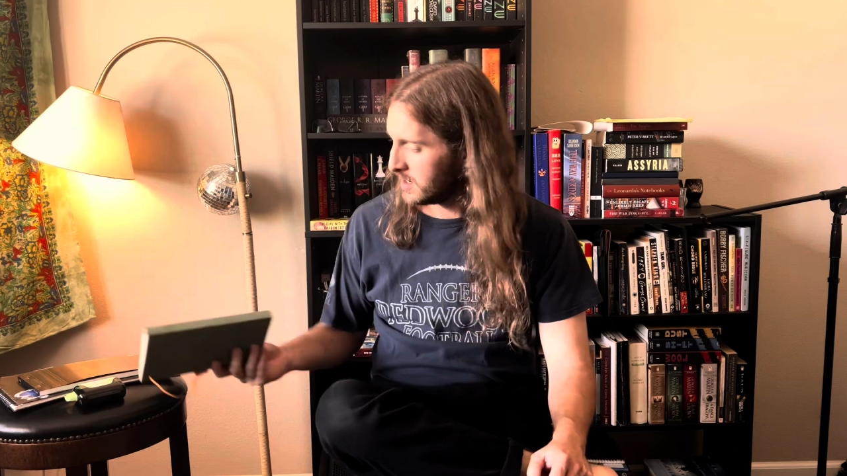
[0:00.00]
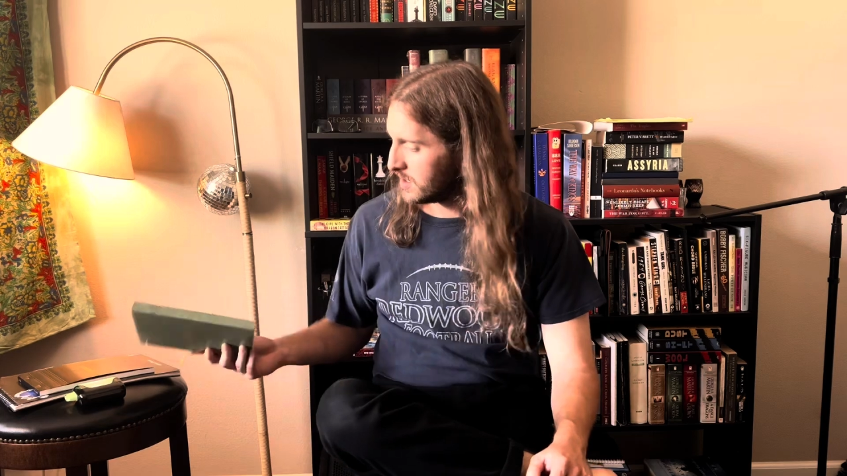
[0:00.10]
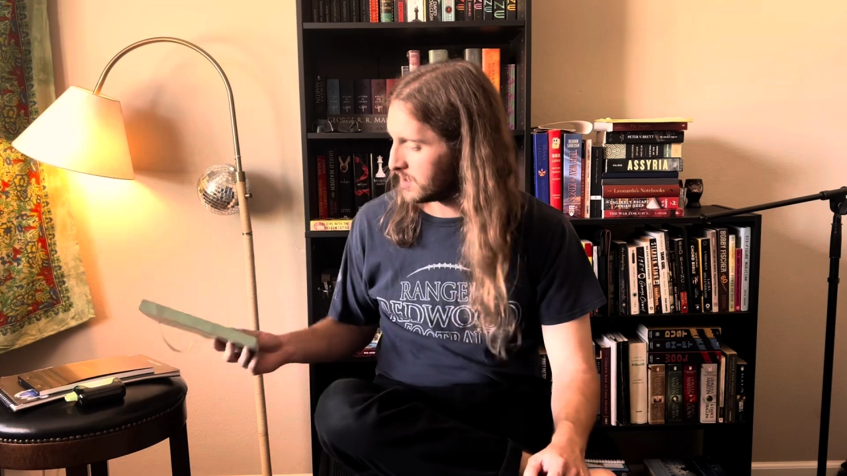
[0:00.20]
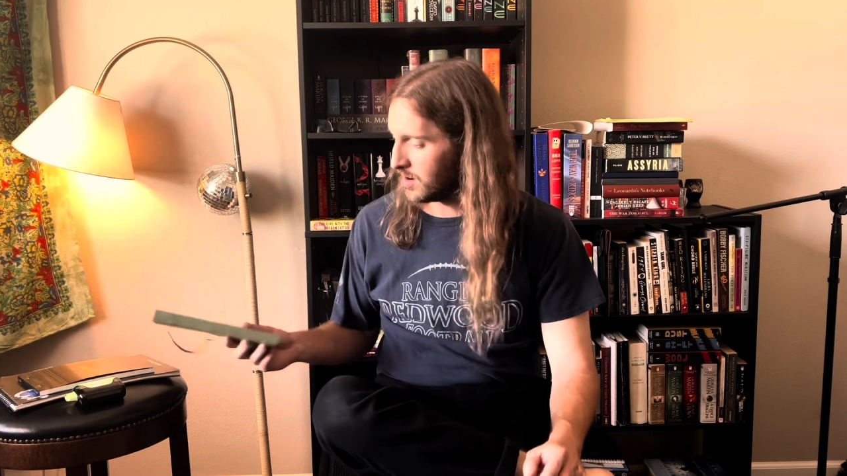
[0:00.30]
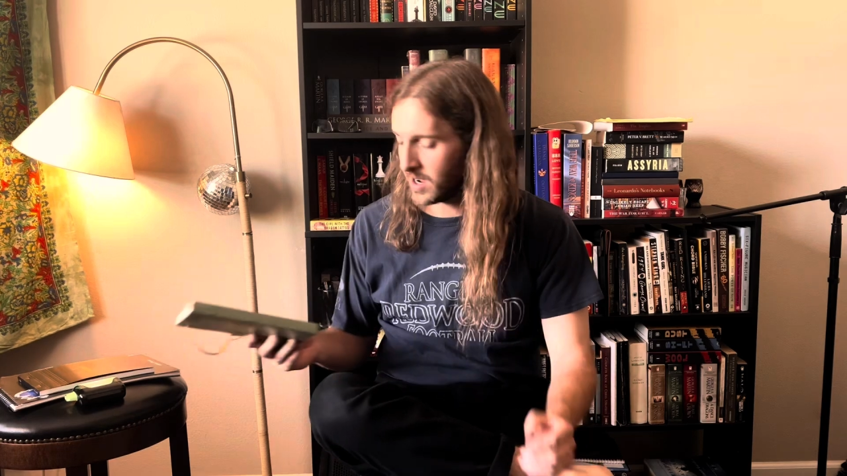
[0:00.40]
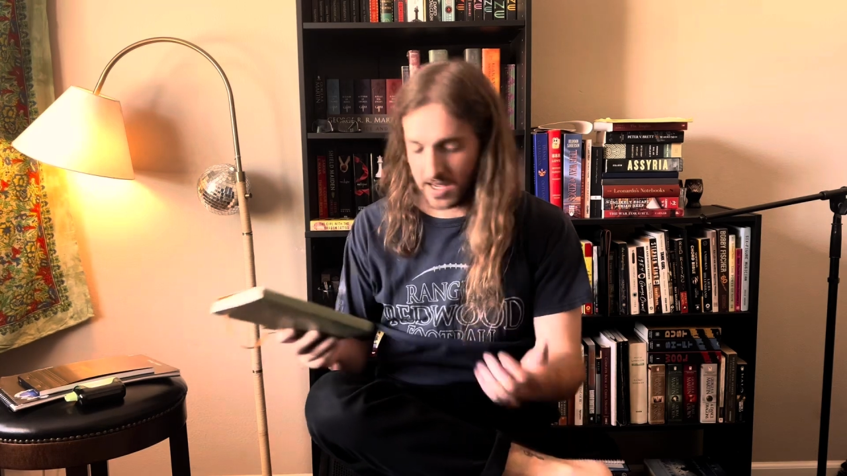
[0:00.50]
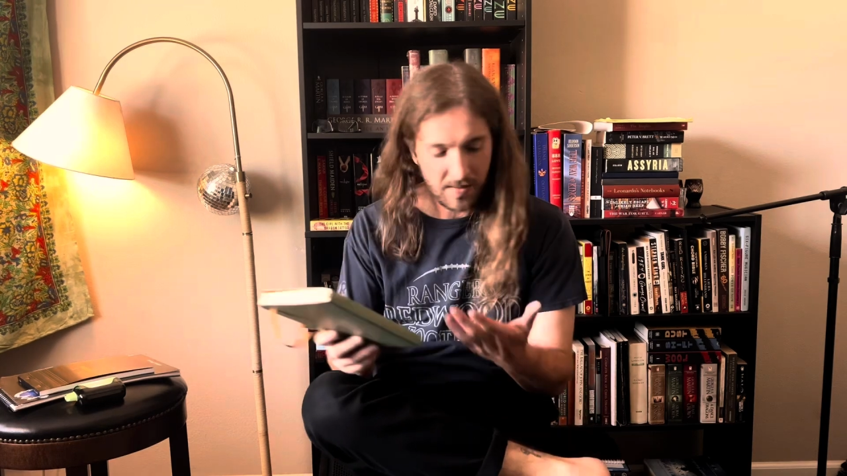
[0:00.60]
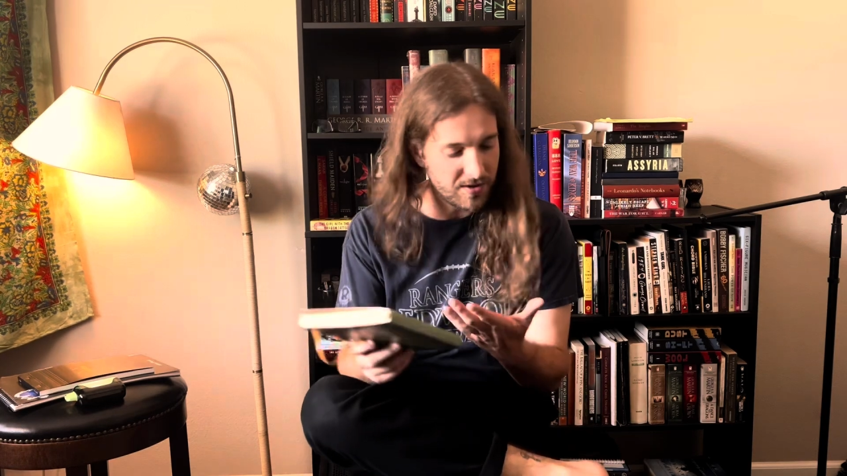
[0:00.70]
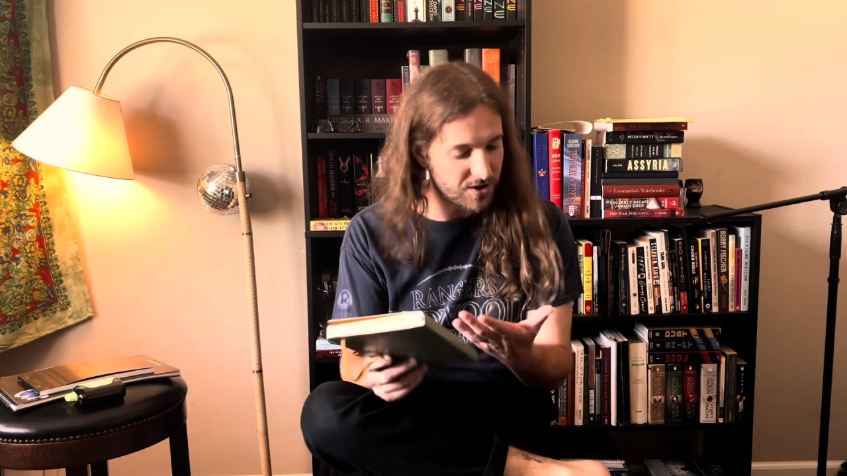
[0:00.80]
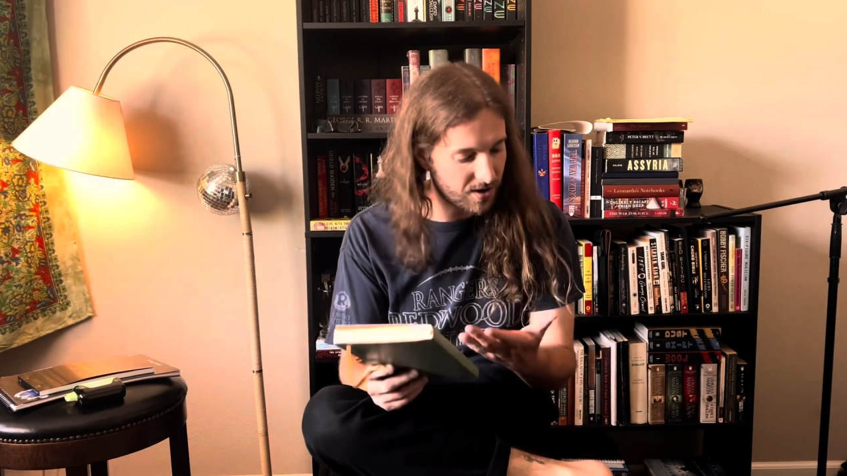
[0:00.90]
So I
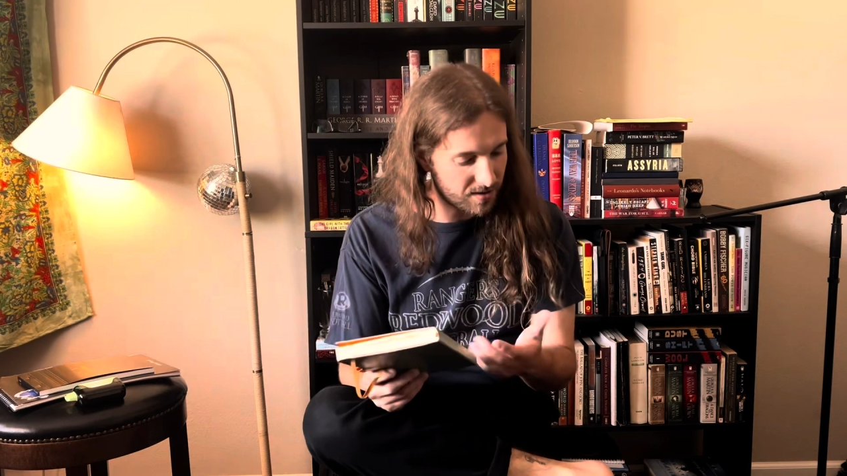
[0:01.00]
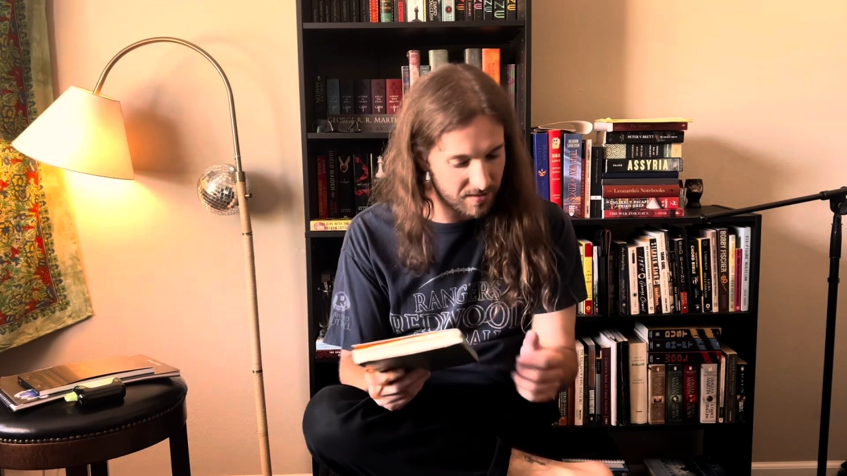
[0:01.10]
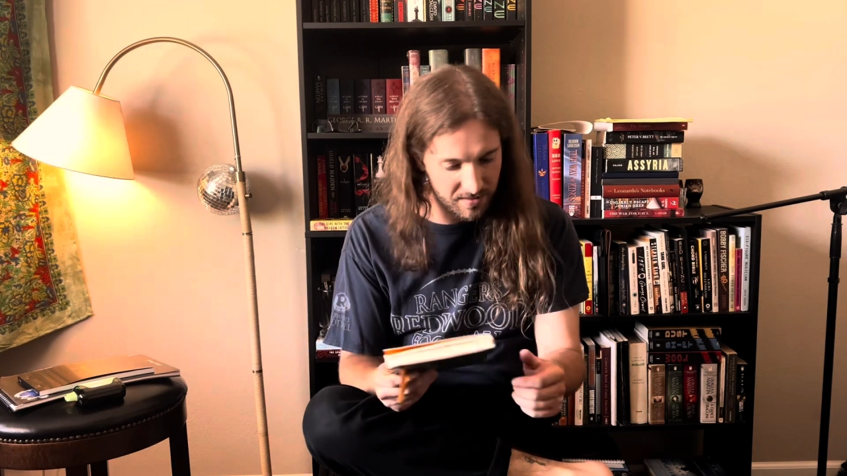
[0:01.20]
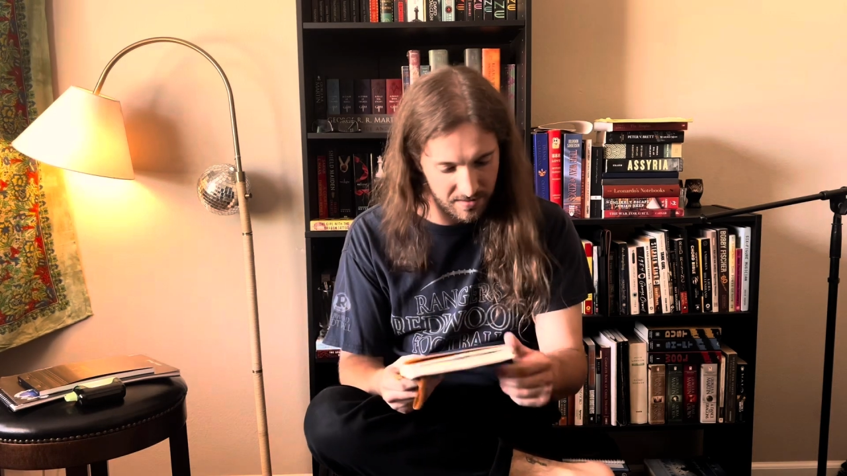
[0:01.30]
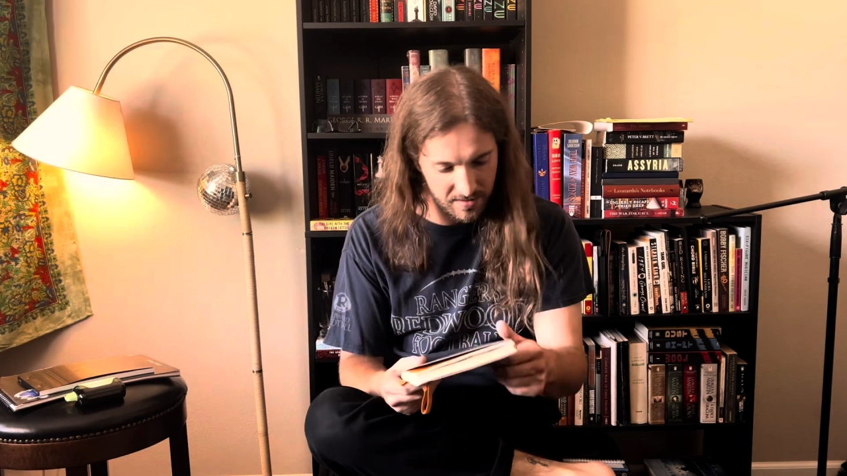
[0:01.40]
keep a journal.